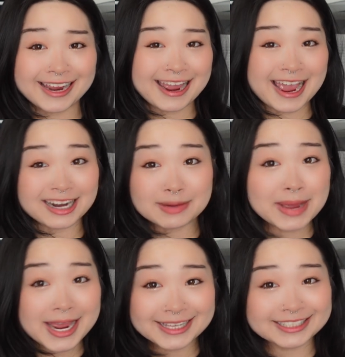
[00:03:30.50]

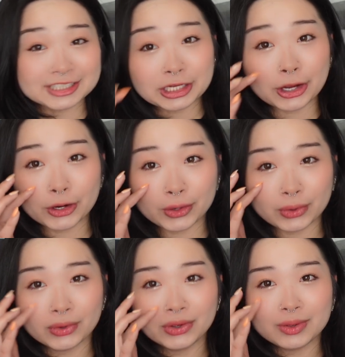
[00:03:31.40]
anime,
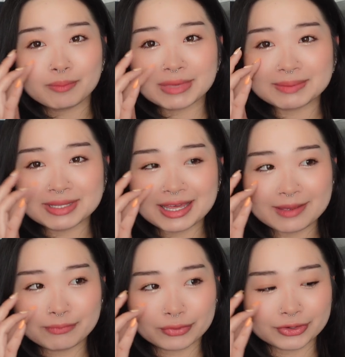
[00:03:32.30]
so maybe they
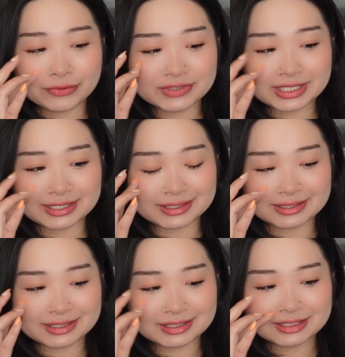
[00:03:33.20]
improved
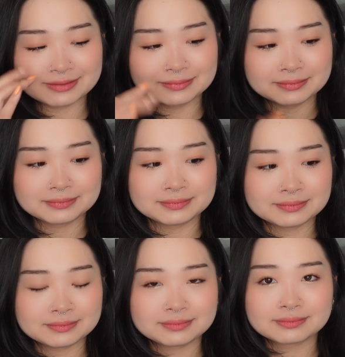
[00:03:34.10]
his
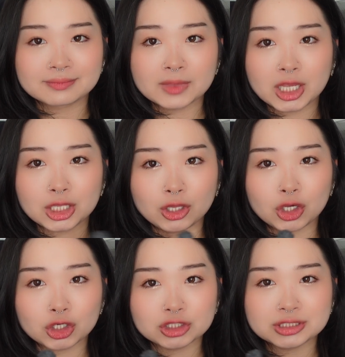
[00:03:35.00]

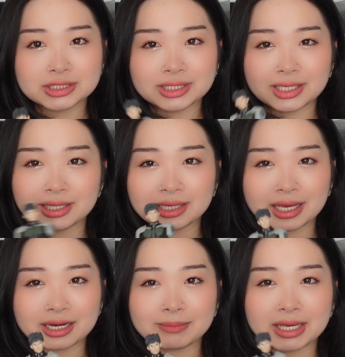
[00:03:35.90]
looks in the
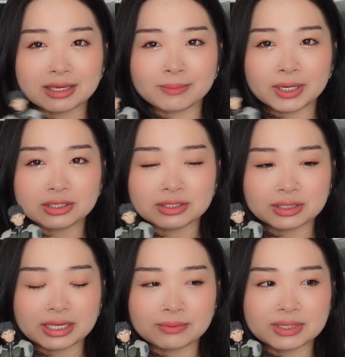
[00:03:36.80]
anime compared to
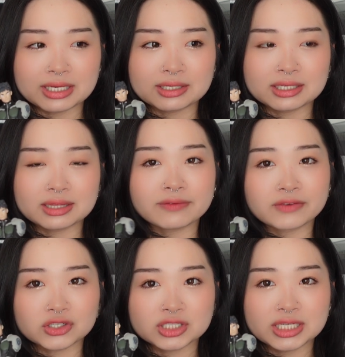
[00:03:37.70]
like when they did the
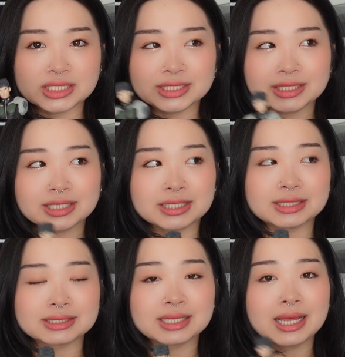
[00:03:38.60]
first teaser,
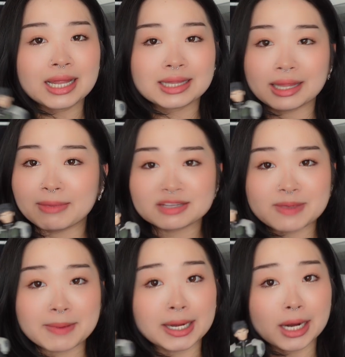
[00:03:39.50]
because they messed
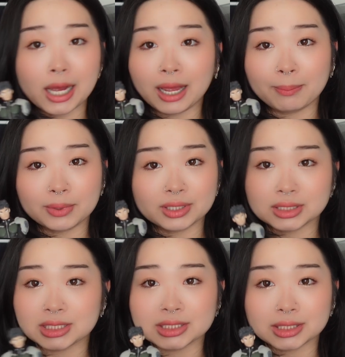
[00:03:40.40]
my man up in the
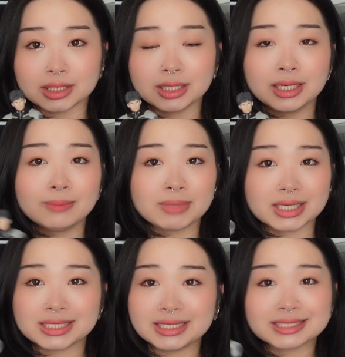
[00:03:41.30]
teaser
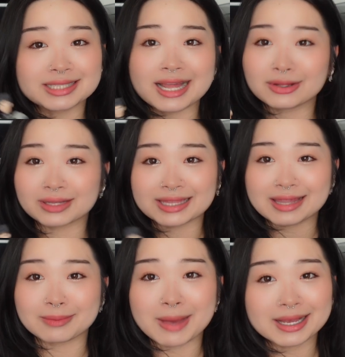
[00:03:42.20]
because he does not look like that
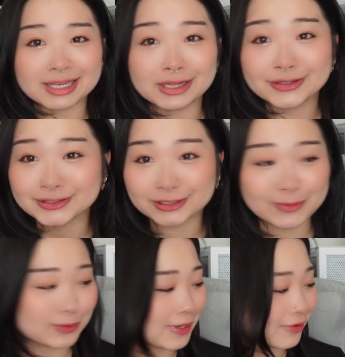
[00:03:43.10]
in the manga. He looks so
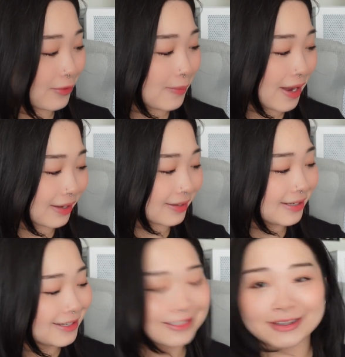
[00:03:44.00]
much better in the manga,
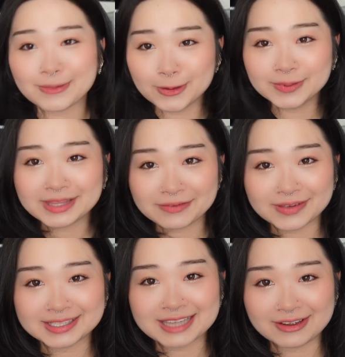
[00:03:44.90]
so I'm hoping they
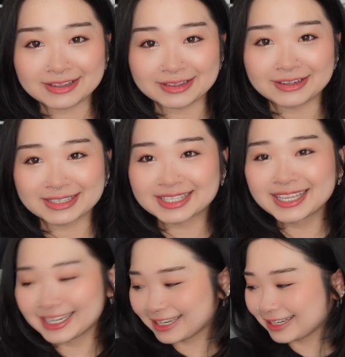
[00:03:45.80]
fixed how he looks.